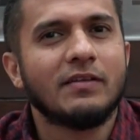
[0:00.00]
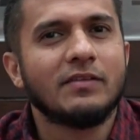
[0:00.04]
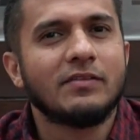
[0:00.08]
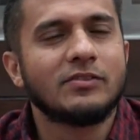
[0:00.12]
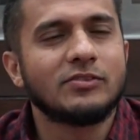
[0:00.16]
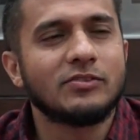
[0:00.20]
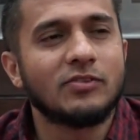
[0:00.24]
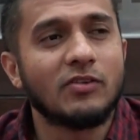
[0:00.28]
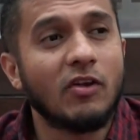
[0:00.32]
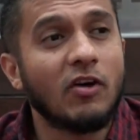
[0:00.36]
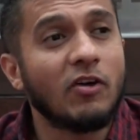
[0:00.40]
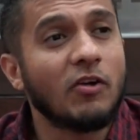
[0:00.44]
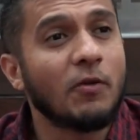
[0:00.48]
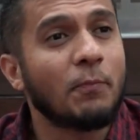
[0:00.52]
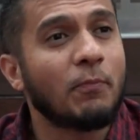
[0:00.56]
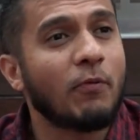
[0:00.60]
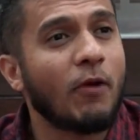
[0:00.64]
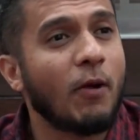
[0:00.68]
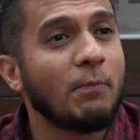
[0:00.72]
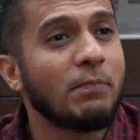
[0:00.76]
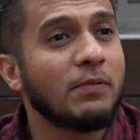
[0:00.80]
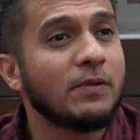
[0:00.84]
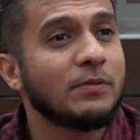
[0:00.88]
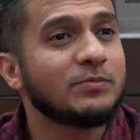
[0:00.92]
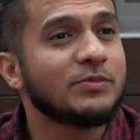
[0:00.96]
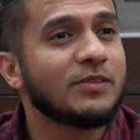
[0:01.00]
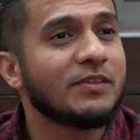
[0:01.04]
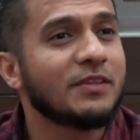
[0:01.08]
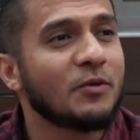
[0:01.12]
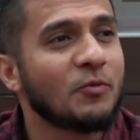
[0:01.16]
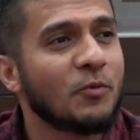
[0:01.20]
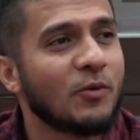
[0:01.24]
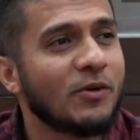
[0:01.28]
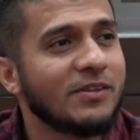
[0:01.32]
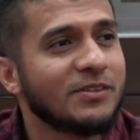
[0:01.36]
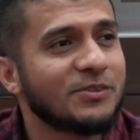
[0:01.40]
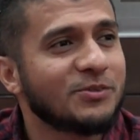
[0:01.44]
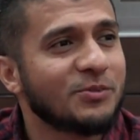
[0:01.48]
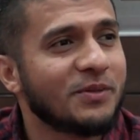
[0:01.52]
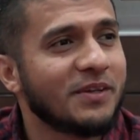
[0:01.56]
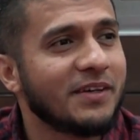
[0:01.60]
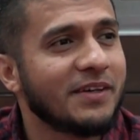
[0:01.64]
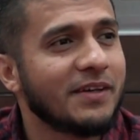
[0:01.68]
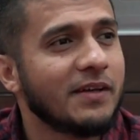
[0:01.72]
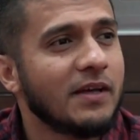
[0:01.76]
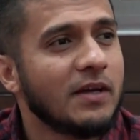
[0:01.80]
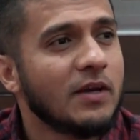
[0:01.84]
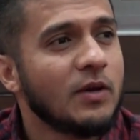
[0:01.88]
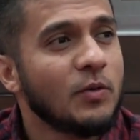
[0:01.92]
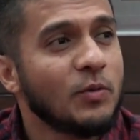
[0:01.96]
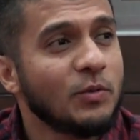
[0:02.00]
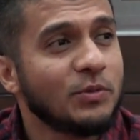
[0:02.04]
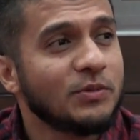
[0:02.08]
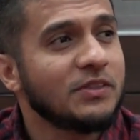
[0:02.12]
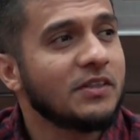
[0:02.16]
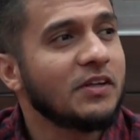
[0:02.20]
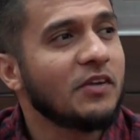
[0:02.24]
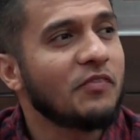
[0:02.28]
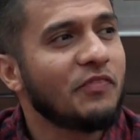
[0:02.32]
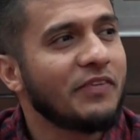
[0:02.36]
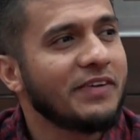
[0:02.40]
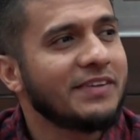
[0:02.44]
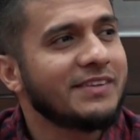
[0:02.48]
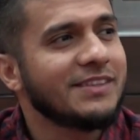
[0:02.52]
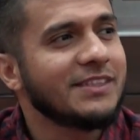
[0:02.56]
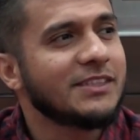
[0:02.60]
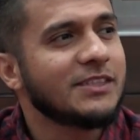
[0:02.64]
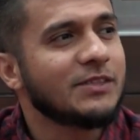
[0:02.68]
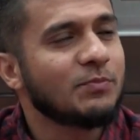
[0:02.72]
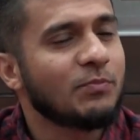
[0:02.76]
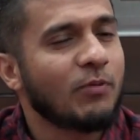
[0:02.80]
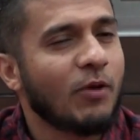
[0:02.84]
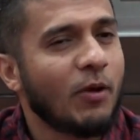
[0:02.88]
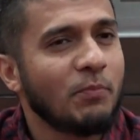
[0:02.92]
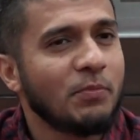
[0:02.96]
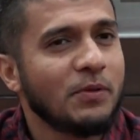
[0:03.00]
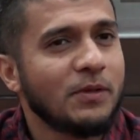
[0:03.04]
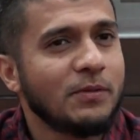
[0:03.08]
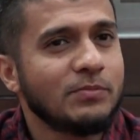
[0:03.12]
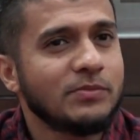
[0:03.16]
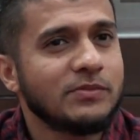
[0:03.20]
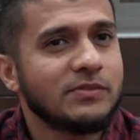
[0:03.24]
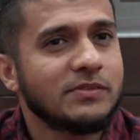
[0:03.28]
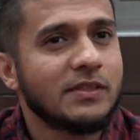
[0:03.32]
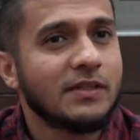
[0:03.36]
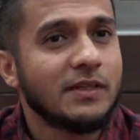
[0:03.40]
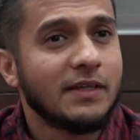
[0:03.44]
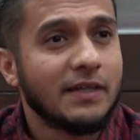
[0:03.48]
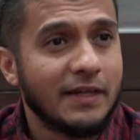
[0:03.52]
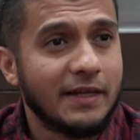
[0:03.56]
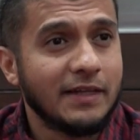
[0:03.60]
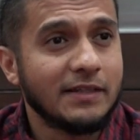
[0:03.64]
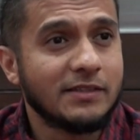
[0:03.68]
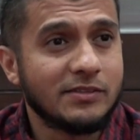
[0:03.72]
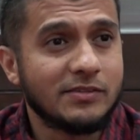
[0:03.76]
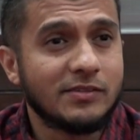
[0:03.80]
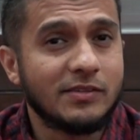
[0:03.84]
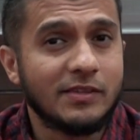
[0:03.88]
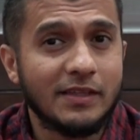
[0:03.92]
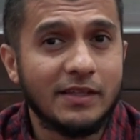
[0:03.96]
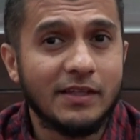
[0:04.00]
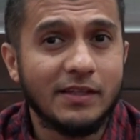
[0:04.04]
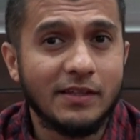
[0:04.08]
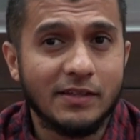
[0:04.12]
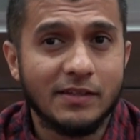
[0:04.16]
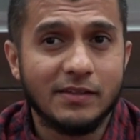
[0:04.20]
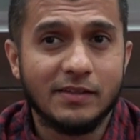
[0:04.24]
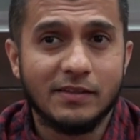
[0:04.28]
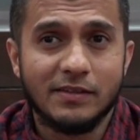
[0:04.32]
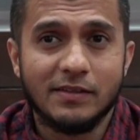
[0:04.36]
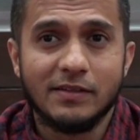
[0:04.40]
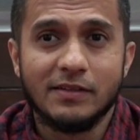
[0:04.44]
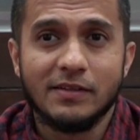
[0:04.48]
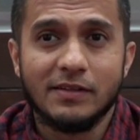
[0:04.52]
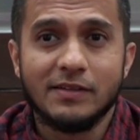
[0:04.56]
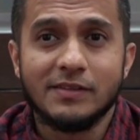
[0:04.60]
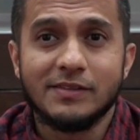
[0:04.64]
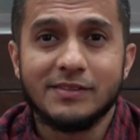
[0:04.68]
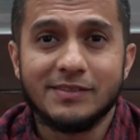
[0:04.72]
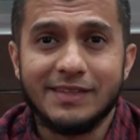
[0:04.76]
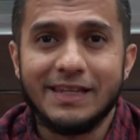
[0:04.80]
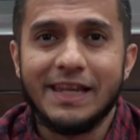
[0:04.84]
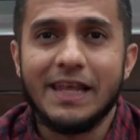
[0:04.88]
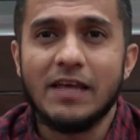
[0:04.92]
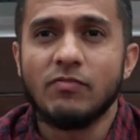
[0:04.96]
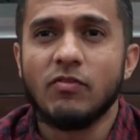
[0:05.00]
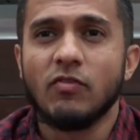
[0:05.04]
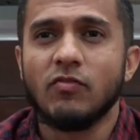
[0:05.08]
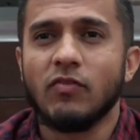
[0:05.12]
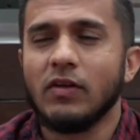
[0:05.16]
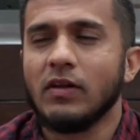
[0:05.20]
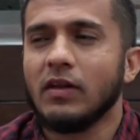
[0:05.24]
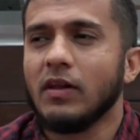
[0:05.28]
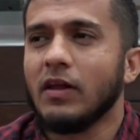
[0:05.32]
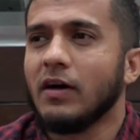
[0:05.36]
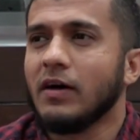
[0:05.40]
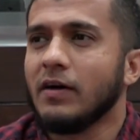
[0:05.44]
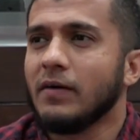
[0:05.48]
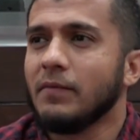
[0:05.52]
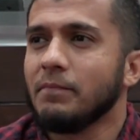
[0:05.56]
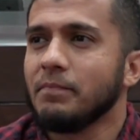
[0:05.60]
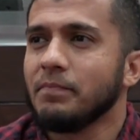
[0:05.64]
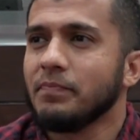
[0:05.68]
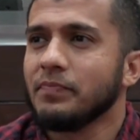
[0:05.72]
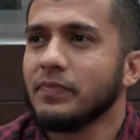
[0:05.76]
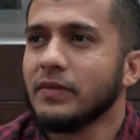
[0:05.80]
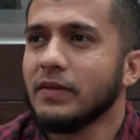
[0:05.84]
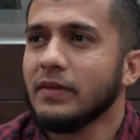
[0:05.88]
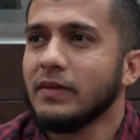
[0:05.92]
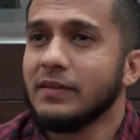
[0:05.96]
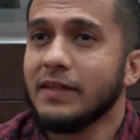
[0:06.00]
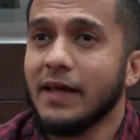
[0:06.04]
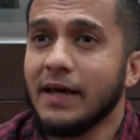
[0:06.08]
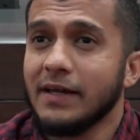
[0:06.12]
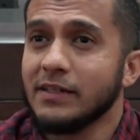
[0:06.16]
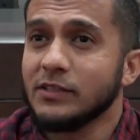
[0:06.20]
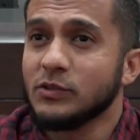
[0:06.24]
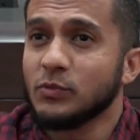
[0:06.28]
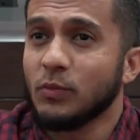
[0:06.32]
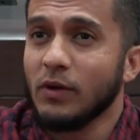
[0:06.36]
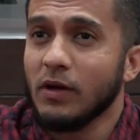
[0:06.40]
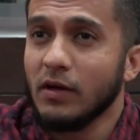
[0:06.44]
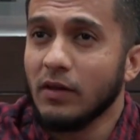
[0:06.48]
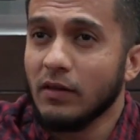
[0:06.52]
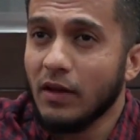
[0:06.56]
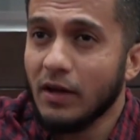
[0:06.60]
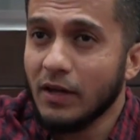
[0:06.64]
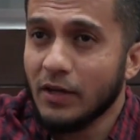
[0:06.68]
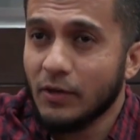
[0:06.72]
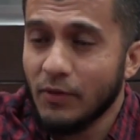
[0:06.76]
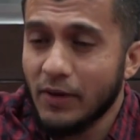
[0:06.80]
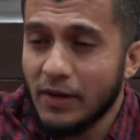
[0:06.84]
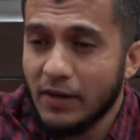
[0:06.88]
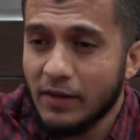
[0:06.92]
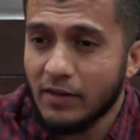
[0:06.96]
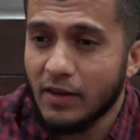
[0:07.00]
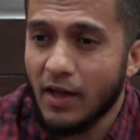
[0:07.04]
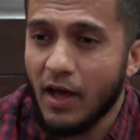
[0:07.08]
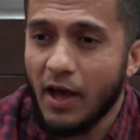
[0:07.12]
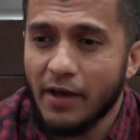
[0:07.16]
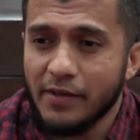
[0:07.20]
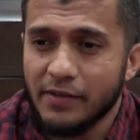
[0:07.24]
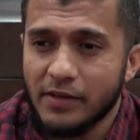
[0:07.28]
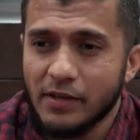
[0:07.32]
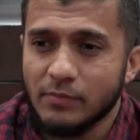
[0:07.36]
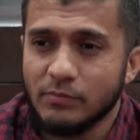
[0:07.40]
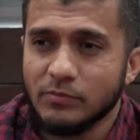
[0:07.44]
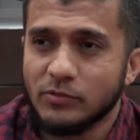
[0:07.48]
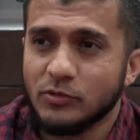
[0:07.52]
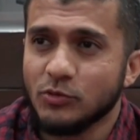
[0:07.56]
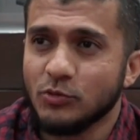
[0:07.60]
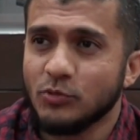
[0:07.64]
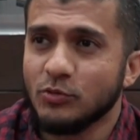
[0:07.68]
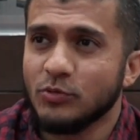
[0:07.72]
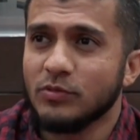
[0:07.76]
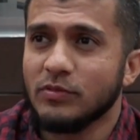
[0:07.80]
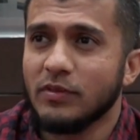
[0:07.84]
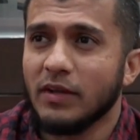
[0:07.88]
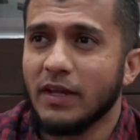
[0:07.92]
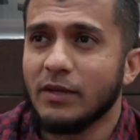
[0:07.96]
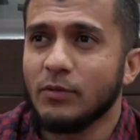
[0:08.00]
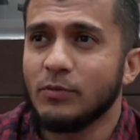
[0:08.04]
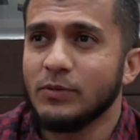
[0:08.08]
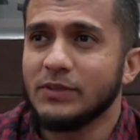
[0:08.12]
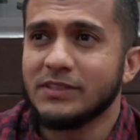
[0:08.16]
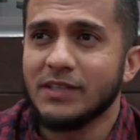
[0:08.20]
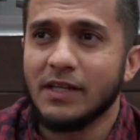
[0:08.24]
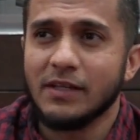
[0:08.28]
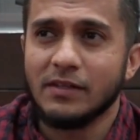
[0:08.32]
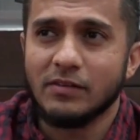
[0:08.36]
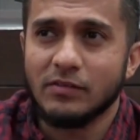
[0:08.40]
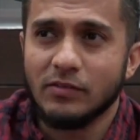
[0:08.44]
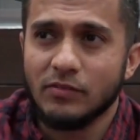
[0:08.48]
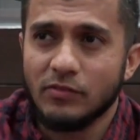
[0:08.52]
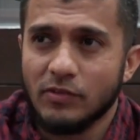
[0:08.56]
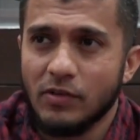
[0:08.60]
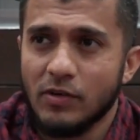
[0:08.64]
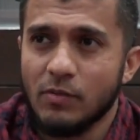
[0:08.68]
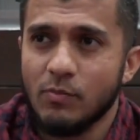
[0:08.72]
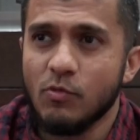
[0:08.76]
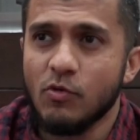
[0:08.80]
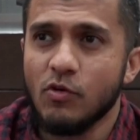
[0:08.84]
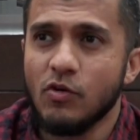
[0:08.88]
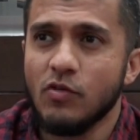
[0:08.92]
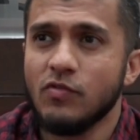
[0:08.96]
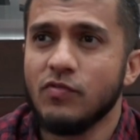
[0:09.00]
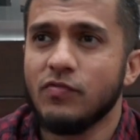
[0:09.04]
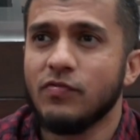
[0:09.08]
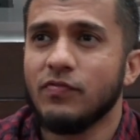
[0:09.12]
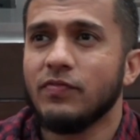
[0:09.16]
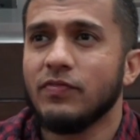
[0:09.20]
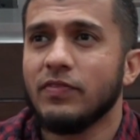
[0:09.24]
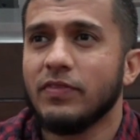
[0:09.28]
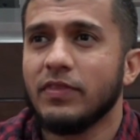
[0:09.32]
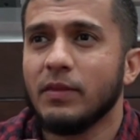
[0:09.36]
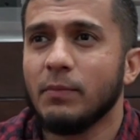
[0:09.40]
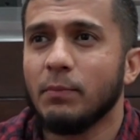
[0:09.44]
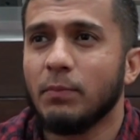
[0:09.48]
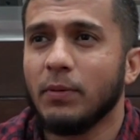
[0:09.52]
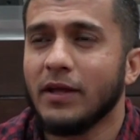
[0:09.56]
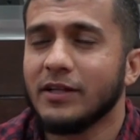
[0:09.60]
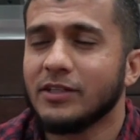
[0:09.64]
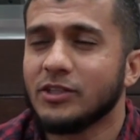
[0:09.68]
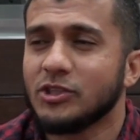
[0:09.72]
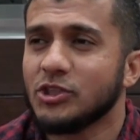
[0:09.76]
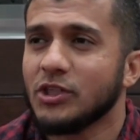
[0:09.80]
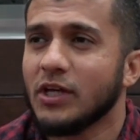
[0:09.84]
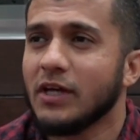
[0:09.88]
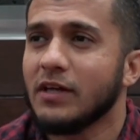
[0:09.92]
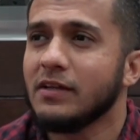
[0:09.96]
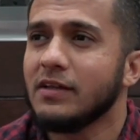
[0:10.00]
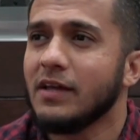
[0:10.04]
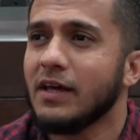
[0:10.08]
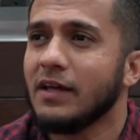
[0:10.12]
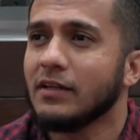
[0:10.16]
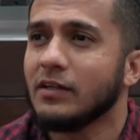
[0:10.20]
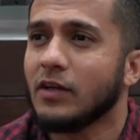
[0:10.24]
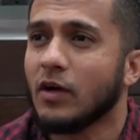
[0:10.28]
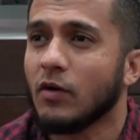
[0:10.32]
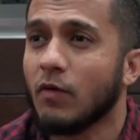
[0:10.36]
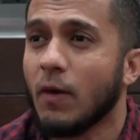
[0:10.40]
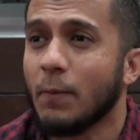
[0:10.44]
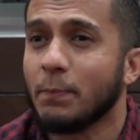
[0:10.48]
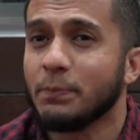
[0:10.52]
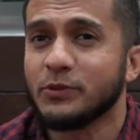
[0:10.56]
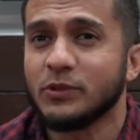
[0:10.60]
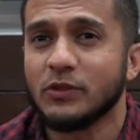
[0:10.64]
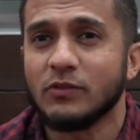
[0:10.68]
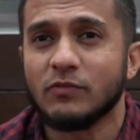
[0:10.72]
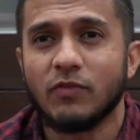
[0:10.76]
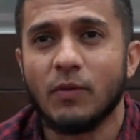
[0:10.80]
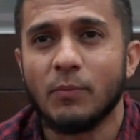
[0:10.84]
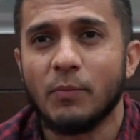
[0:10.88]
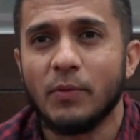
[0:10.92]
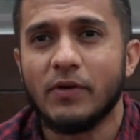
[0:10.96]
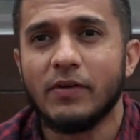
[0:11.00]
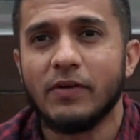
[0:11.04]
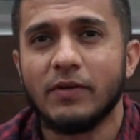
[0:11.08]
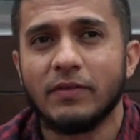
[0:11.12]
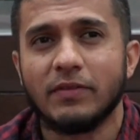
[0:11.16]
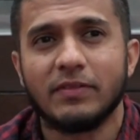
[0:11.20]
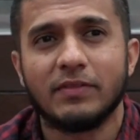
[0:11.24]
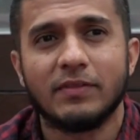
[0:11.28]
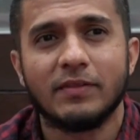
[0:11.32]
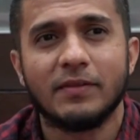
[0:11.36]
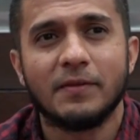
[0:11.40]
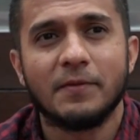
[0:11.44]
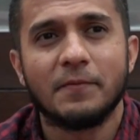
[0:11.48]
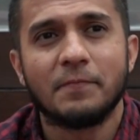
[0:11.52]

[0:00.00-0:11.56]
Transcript: There's a lot of problems in the world today. Who's going to fix these problems? It's the slave of Allah. That is why Allah created Adam, to, like we said, remove the bloodshed and corruption from earth.